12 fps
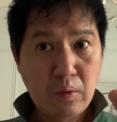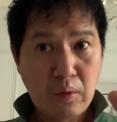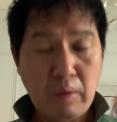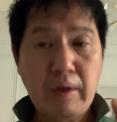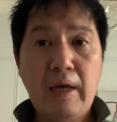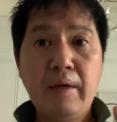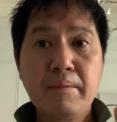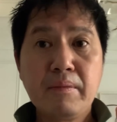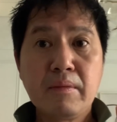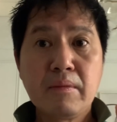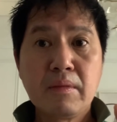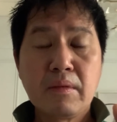Okay?
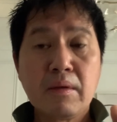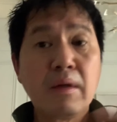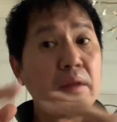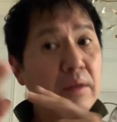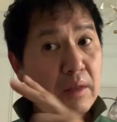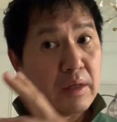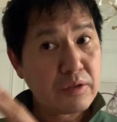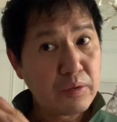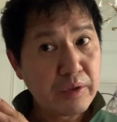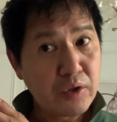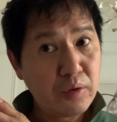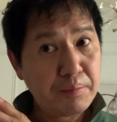It is
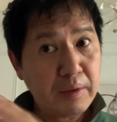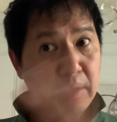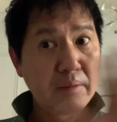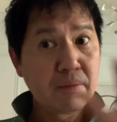only could be.